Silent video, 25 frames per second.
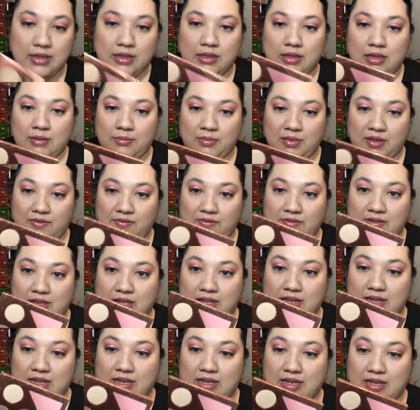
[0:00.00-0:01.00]
let me
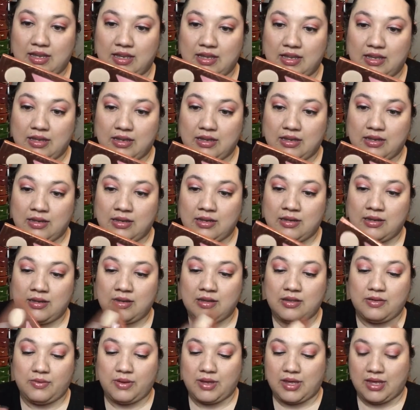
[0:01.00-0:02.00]
find it.
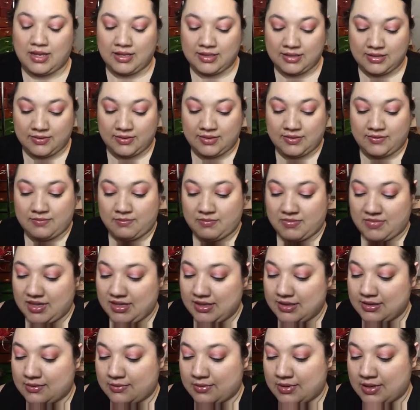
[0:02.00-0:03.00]
Okay, so it's from
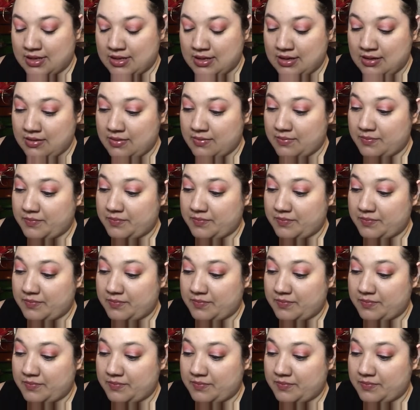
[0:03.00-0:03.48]
this one.